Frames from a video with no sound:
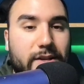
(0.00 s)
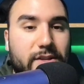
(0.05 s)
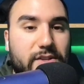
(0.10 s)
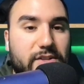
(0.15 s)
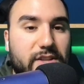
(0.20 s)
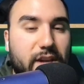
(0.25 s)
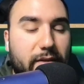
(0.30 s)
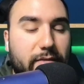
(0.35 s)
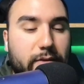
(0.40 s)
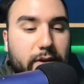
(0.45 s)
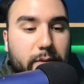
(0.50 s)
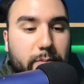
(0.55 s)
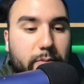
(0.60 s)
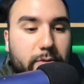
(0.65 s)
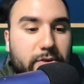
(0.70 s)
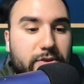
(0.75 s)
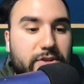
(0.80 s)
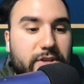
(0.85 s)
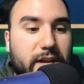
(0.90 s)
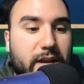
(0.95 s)

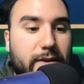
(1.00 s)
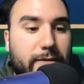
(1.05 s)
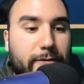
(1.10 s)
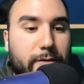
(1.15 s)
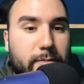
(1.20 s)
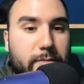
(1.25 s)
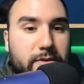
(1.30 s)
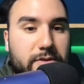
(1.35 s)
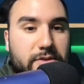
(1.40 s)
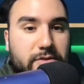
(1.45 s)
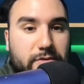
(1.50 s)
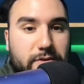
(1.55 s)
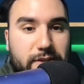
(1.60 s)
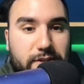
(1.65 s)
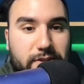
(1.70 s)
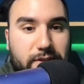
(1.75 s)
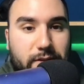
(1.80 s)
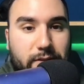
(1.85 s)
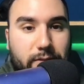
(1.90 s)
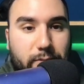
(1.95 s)
70% from this
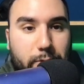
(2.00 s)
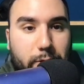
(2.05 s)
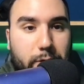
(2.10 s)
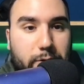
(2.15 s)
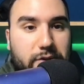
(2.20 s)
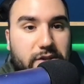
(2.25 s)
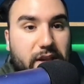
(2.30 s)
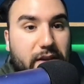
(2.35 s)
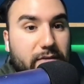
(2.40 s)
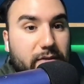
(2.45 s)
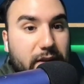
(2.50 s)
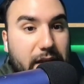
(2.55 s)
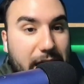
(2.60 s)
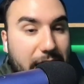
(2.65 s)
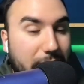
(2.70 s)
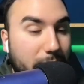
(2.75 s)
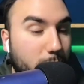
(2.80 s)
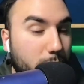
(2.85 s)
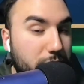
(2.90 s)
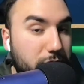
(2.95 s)
recent 307
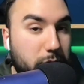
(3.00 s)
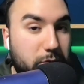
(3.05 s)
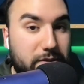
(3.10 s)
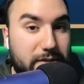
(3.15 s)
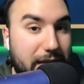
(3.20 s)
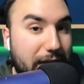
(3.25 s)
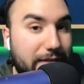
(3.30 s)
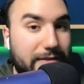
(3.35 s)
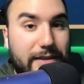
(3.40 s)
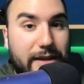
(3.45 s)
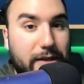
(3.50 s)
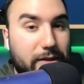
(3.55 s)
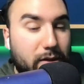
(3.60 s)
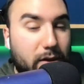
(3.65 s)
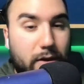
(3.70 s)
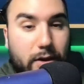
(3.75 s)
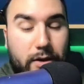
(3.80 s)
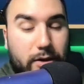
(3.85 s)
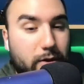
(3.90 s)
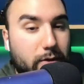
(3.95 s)
high, which was not that
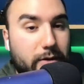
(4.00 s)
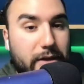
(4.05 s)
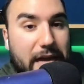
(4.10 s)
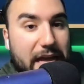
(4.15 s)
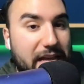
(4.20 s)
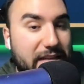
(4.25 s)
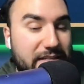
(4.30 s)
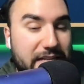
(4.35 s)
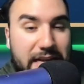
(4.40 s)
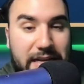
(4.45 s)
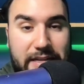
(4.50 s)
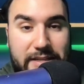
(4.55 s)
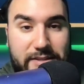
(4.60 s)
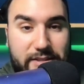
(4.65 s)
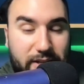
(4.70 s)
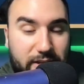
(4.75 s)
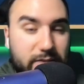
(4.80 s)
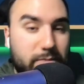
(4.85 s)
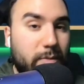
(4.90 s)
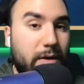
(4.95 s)
long ago, guys,
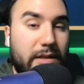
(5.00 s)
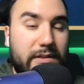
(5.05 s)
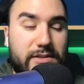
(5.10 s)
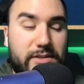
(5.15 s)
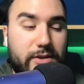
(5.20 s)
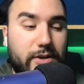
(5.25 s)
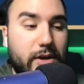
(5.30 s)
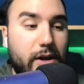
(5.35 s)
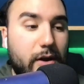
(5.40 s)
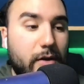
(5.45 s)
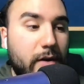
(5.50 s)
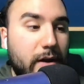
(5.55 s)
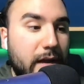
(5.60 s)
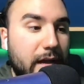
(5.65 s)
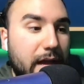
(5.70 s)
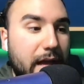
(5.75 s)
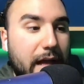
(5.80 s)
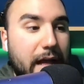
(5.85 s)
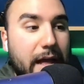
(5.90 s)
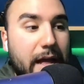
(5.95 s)
six months ago,
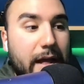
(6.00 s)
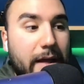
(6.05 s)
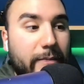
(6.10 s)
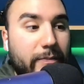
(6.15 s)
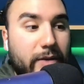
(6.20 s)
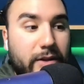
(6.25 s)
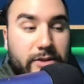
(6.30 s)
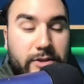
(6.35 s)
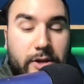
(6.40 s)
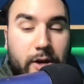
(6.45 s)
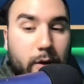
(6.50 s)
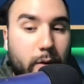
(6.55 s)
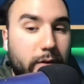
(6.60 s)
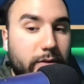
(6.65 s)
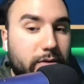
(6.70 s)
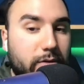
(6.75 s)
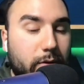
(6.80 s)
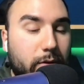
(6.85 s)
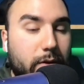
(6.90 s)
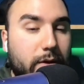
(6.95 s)
and it's going
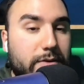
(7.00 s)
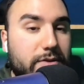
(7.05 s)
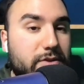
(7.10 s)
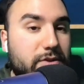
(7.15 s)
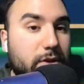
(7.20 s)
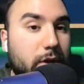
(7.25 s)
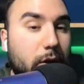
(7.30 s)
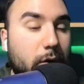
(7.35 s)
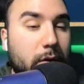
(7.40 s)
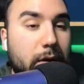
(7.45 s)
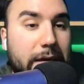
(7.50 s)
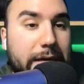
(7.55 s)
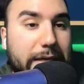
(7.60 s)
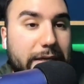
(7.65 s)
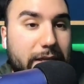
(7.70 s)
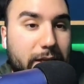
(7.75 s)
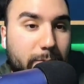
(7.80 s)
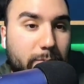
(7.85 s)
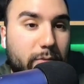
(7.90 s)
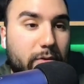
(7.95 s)
through it. So
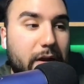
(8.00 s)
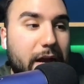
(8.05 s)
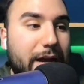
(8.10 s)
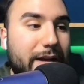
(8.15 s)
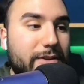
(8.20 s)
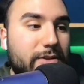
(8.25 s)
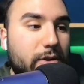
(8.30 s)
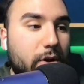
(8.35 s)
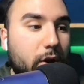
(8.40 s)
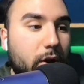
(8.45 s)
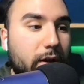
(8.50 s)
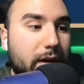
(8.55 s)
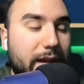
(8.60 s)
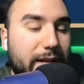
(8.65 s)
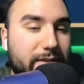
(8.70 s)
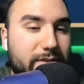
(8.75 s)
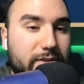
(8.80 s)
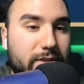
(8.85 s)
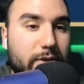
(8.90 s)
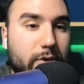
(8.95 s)
Keep your eyes on
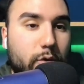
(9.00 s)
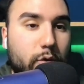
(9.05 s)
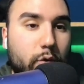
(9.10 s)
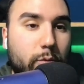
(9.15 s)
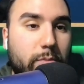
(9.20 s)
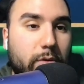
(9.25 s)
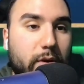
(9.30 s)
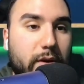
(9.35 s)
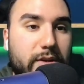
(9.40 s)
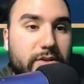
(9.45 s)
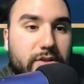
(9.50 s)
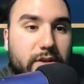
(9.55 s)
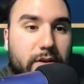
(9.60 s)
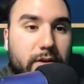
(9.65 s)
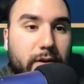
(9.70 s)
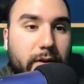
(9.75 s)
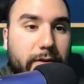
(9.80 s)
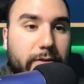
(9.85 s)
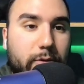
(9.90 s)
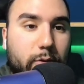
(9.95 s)
Etsy. Uber is
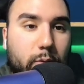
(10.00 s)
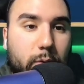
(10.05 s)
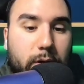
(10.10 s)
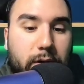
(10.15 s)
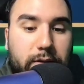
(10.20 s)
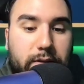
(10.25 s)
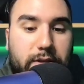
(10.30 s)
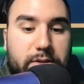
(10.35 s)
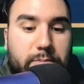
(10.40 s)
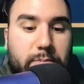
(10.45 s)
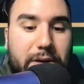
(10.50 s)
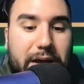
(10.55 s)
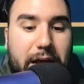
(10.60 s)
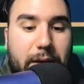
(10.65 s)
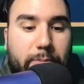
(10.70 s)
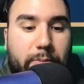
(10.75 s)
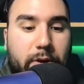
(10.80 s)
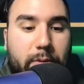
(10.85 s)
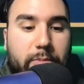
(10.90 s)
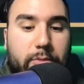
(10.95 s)
another one.
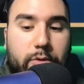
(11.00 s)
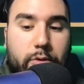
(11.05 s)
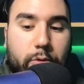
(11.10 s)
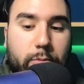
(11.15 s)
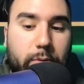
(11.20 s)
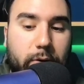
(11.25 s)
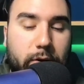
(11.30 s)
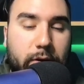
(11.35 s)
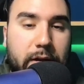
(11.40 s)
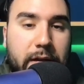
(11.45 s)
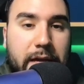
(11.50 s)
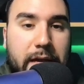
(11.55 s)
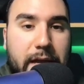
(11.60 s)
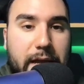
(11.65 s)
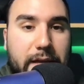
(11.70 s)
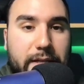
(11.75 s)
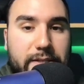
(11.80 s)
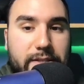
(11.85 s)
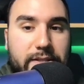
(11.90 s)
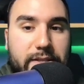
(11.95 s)
pop up Uber
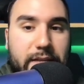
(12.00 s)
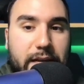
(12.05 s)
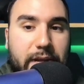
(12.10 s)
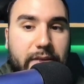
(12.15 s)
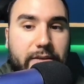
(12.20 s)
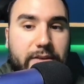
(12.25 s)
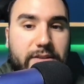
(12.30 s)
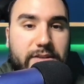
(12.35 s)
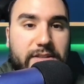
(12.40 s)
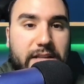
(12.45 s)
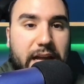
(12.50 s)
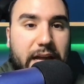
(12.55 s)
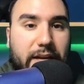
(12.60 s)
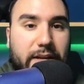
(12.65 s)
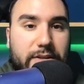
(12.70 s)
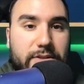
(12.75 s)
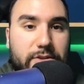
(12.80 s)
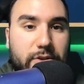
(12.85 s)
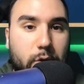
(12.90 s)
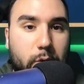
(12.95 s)
and see how this stock
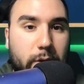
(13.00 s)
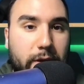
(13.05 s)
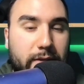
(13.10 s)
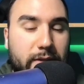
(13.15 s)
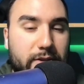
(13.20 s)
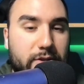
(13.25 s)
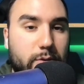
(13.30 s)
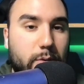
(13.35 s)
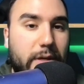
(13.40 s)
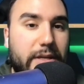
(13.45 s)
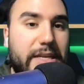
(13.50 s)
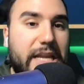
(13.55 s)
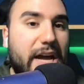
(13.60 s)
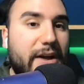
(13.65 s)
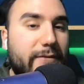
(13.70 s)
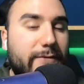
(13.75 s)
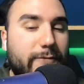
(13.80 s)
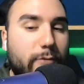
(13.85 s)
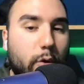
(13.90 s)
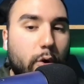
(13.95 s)
is doing. This went down
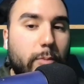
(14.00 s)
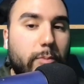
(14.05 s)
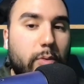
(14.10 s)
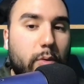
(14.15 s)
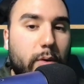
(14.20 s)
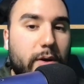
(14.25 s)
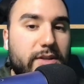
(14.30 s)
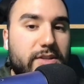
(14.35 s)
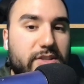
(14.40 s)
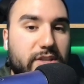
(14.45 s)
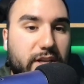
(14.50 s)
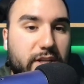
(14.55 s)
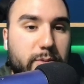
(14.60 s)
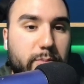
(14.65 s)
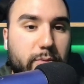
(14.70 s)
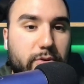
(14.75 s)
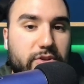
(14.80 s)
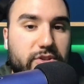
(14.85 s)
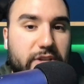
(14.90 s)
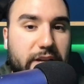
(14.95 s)

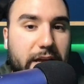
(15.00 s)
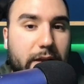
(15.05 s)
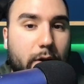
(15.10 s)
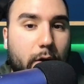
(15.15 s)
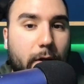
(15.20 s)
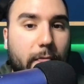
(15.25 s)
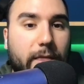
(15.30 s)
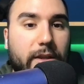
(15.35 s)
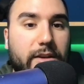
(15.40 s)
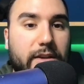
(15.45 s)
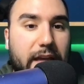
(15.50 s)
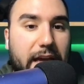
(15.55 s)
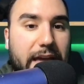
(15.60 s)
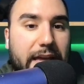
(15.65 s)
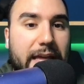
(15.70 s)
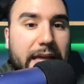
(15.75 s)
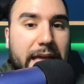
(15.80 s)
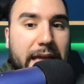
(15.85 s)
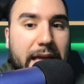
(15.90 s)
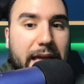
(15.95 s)
4.6% on the day.